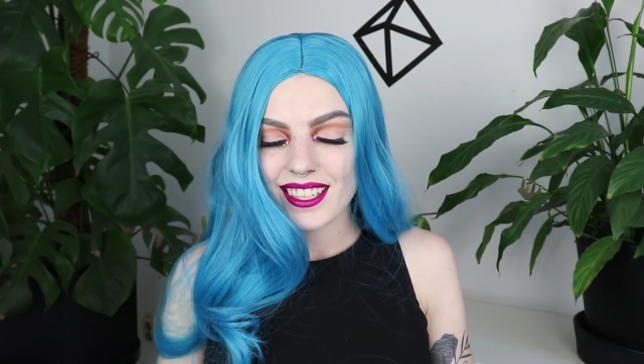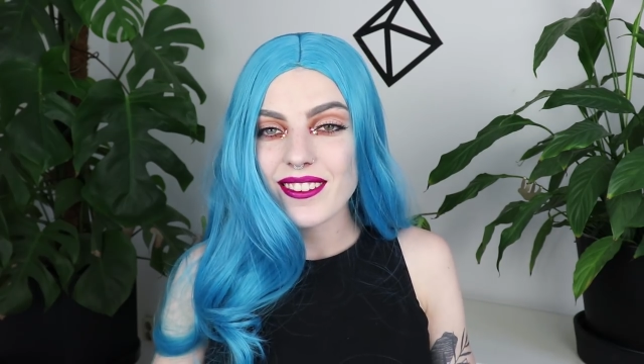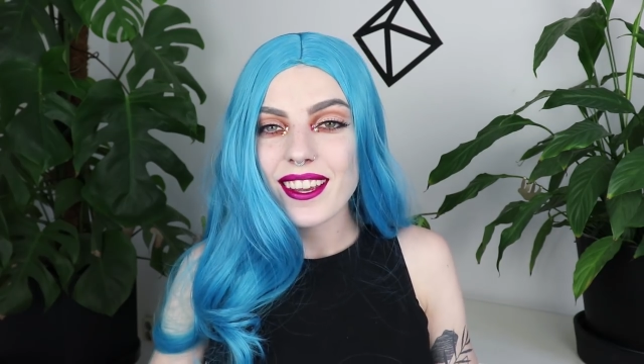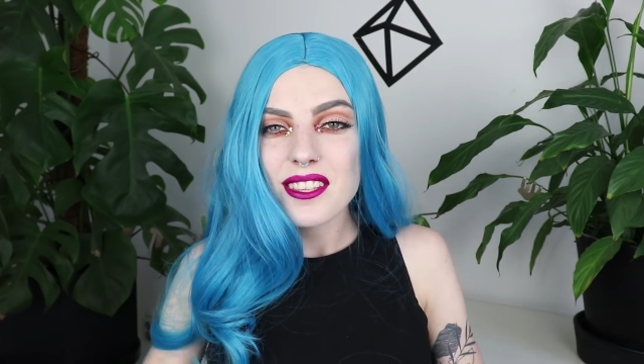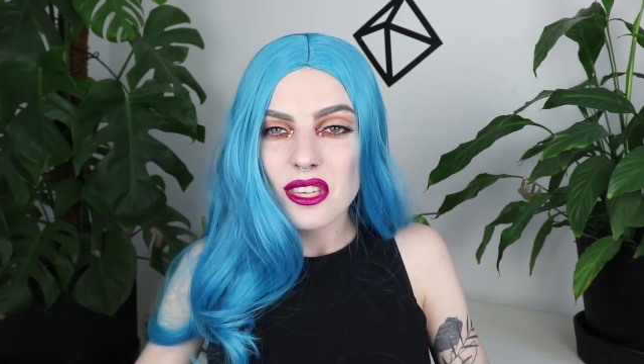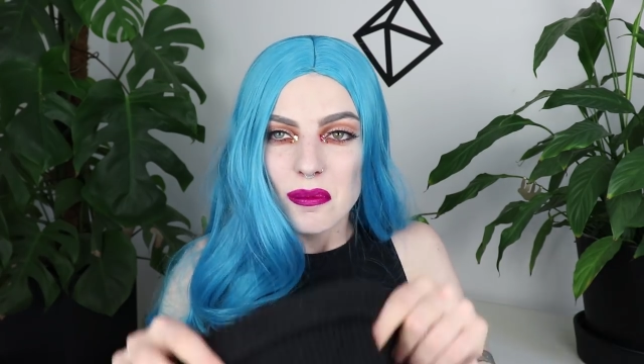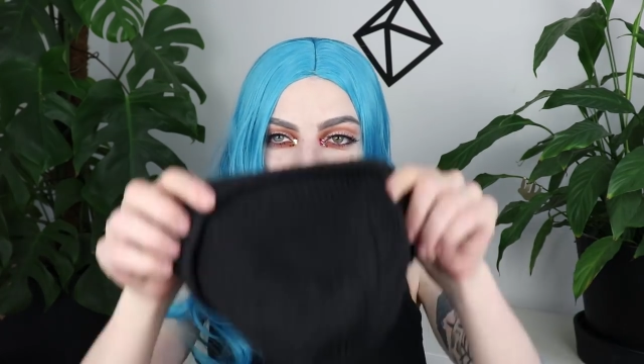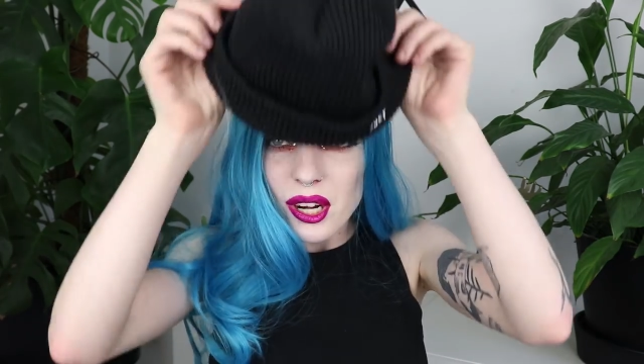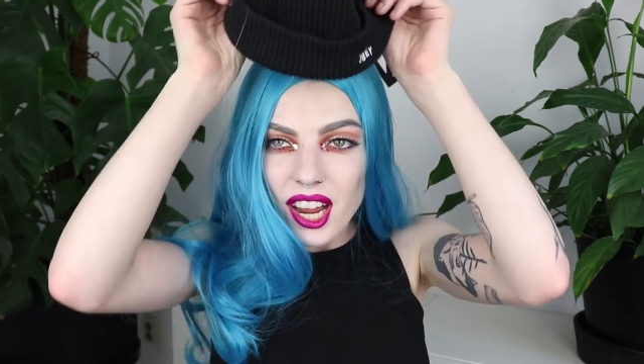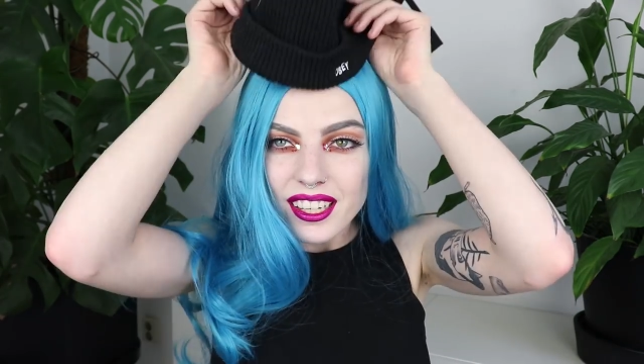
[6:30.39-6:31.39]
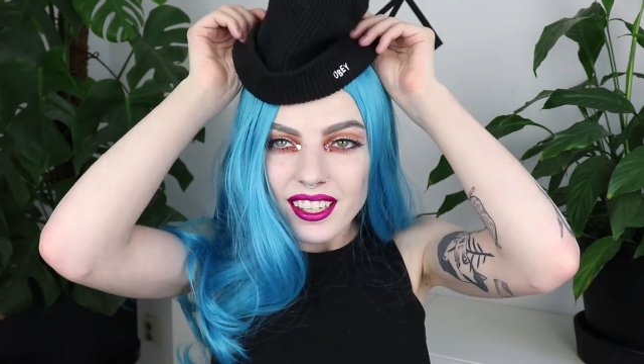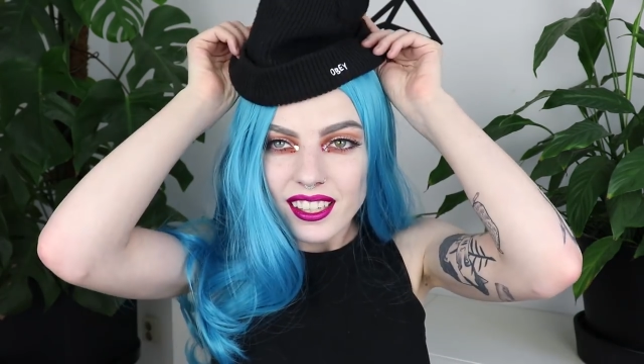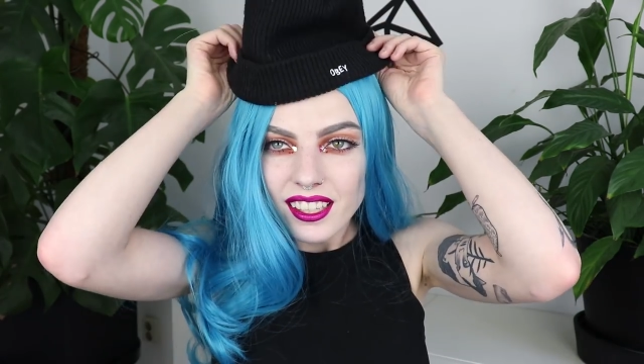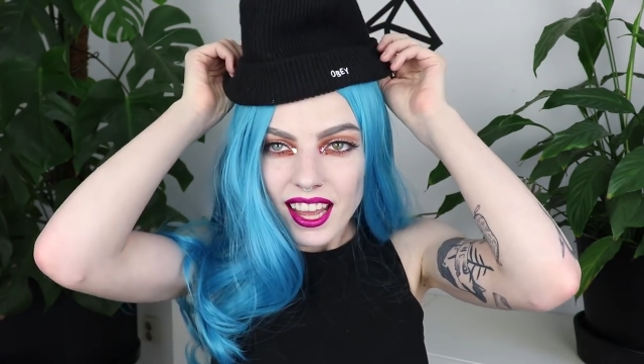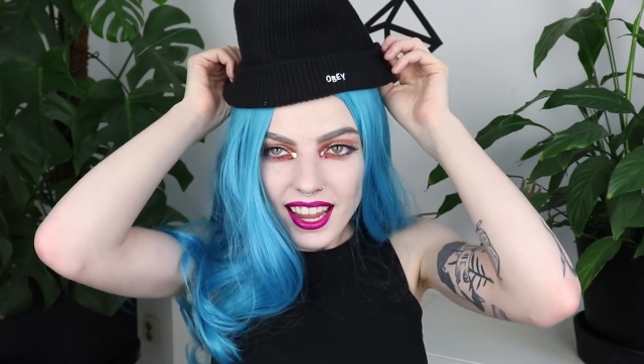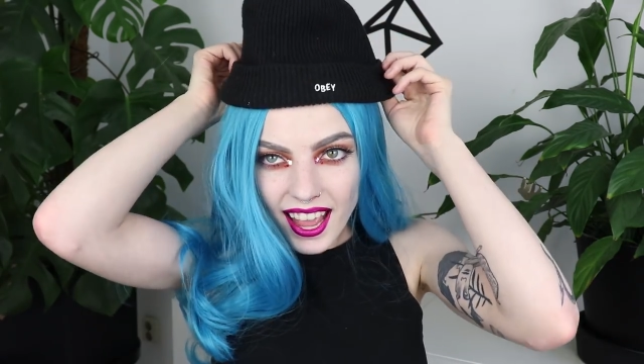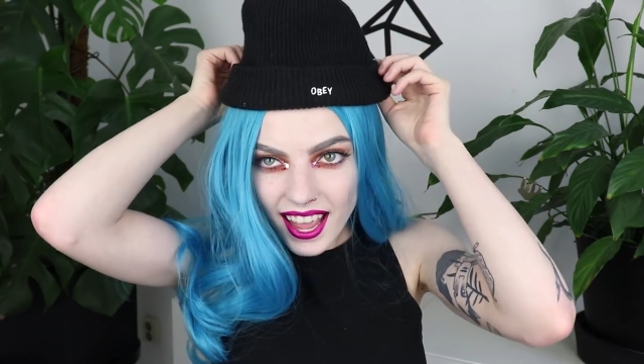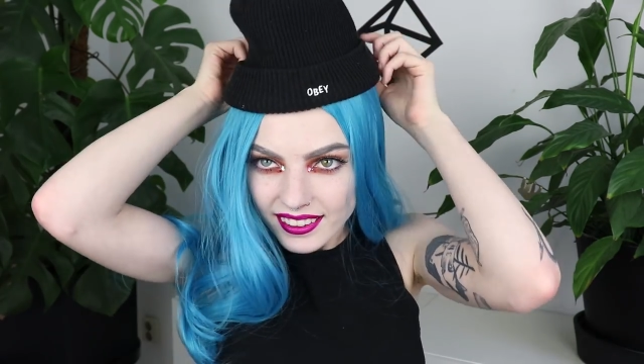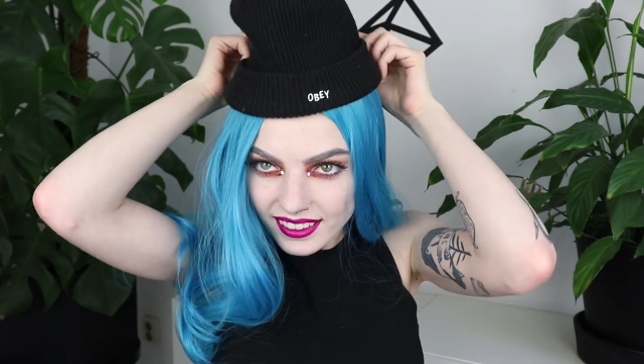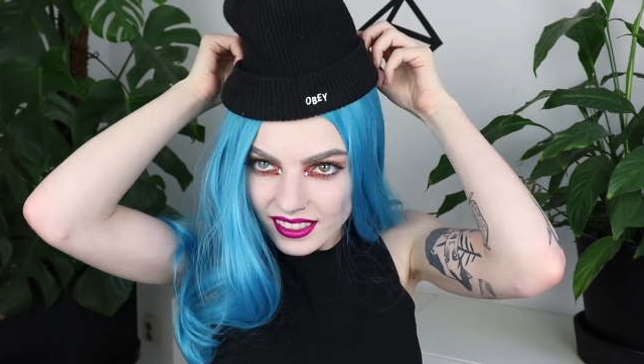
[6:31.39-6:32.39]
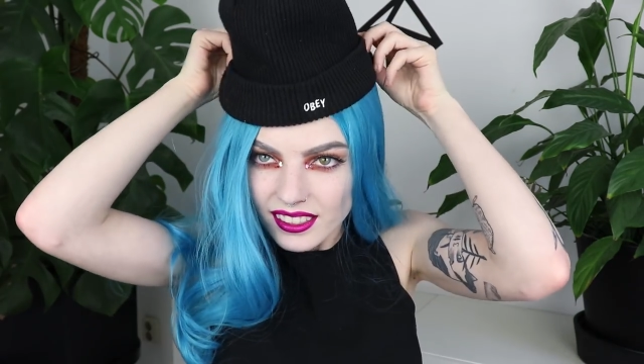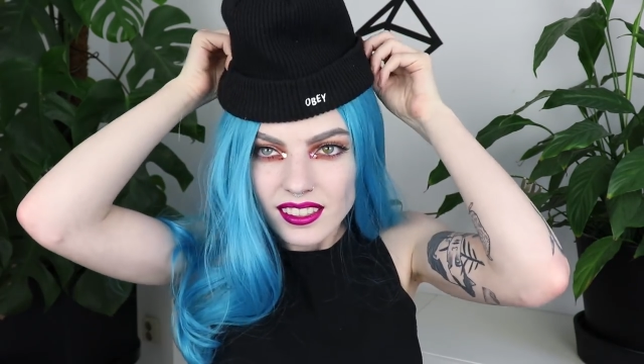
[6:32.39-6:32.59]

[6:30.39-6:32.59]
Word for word: You can just put on a hat.